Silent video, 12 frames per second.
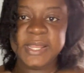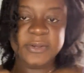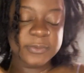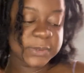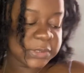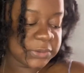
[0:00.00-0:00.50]
I
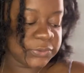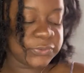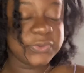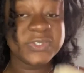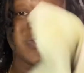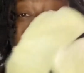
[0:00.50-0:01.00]
normally
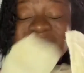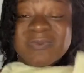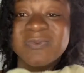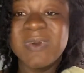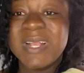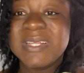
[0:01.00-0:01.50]
use it
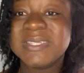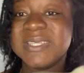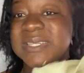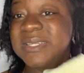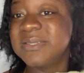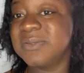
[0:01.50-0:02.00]
while it's
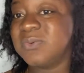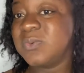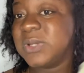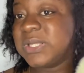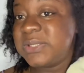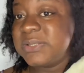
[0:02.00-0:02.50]
a little
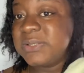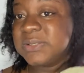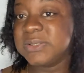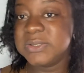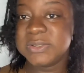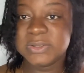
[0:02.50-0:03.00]
wet,
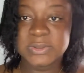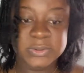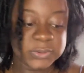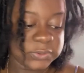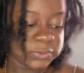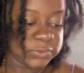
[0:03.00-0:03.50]

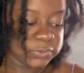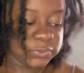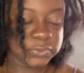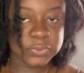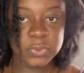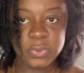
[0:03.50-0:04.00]

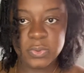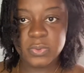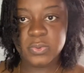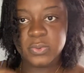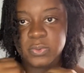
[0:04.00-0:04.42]
so